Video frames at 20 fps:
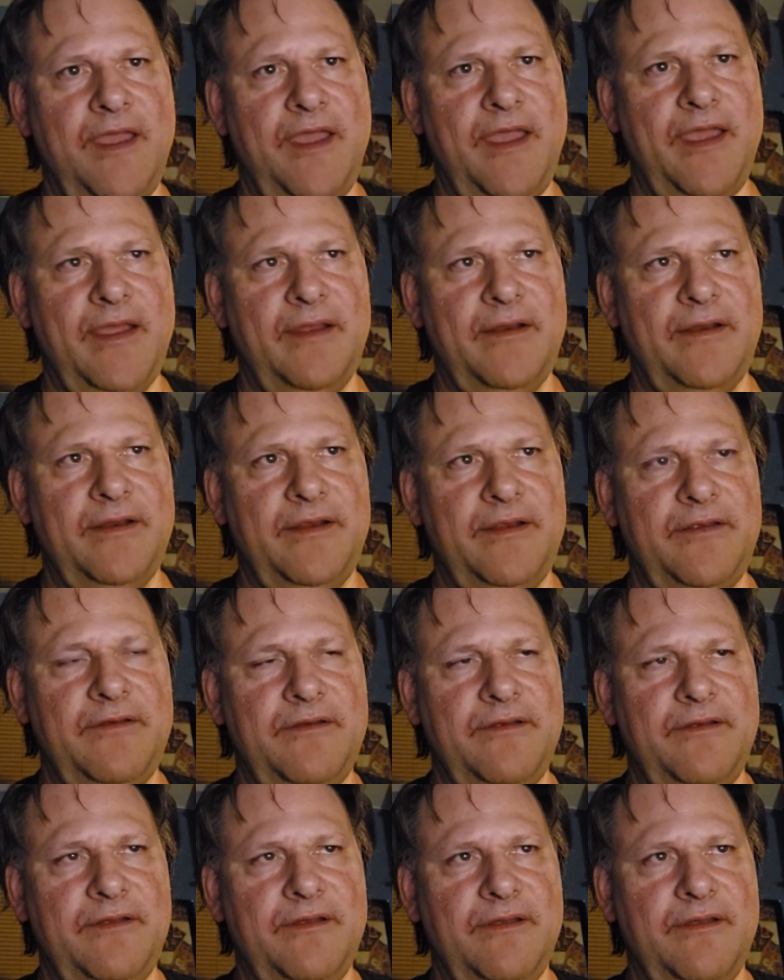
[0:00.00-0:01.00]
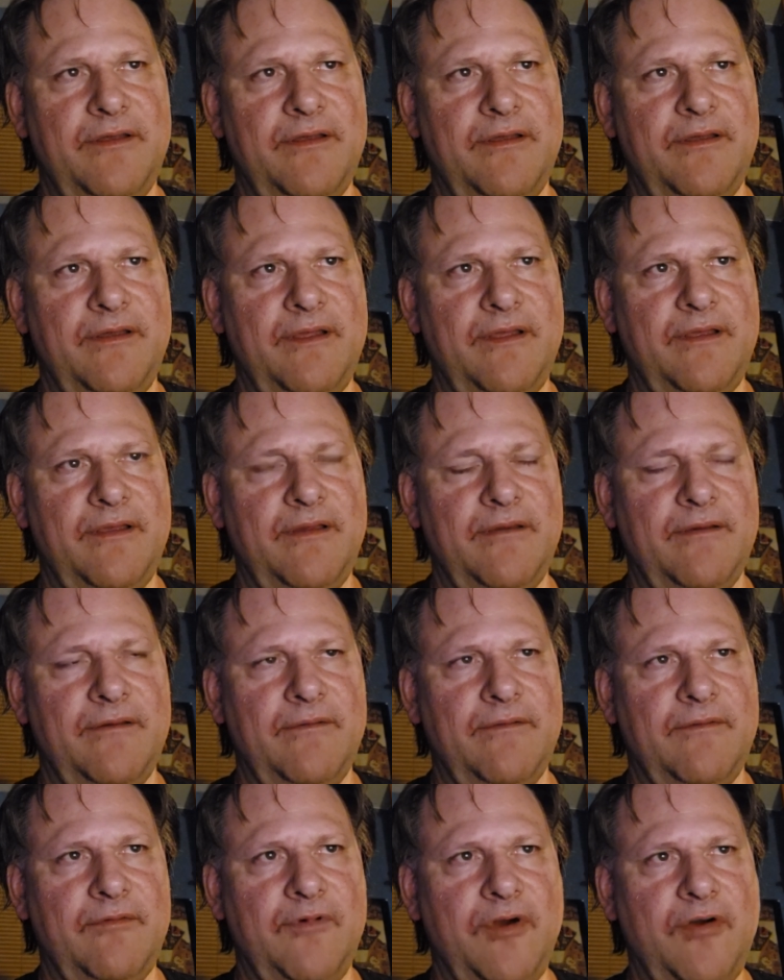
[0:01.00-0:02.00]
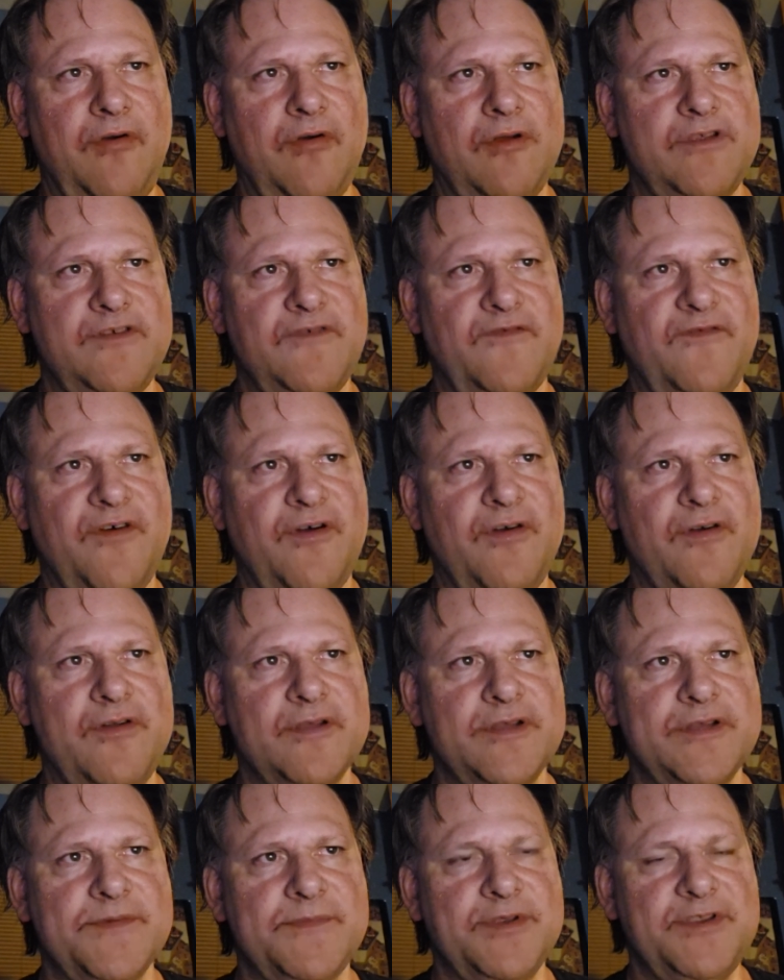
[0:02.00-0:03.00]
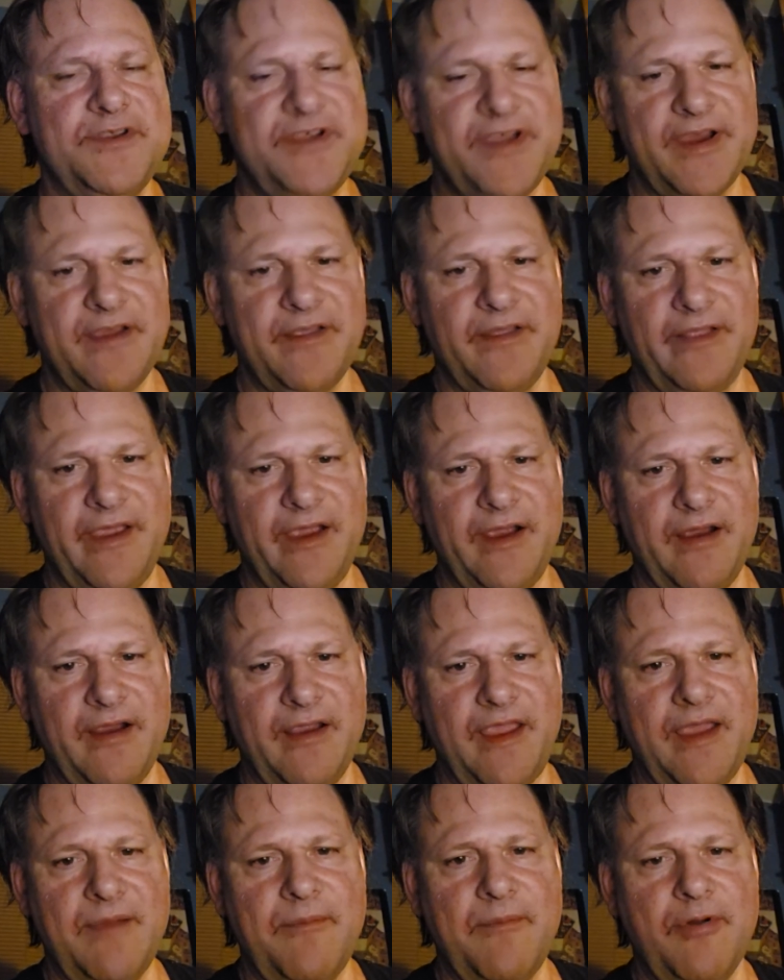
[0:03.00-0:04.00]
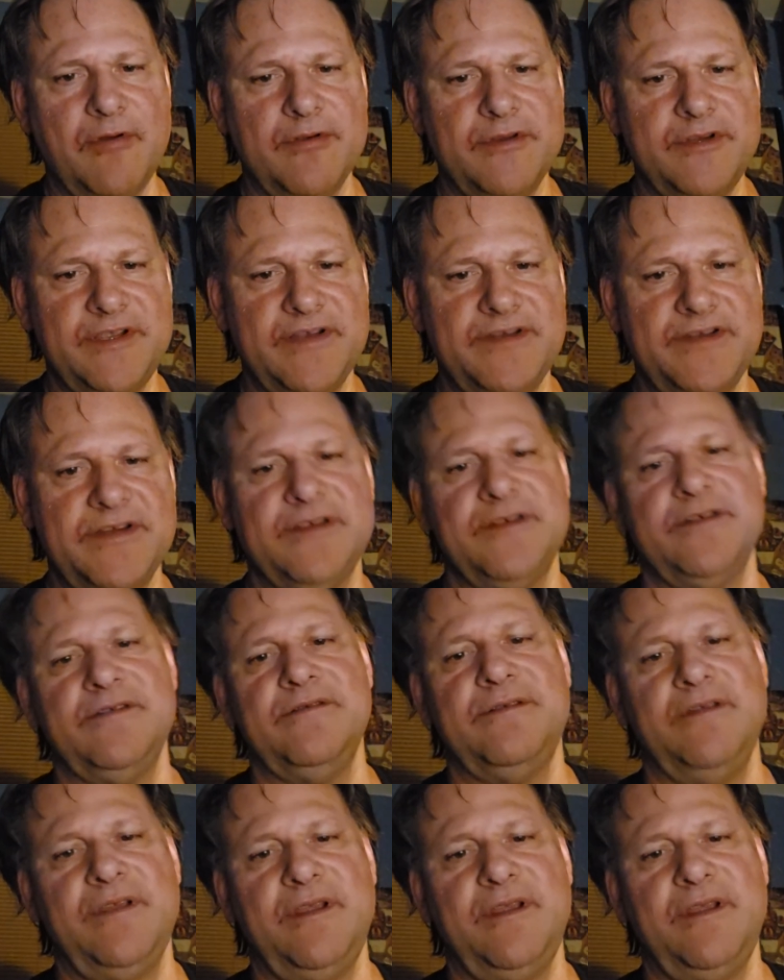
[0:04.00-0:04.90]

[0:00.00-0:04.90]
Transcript: and we're going to focus particularly on Kempo Jits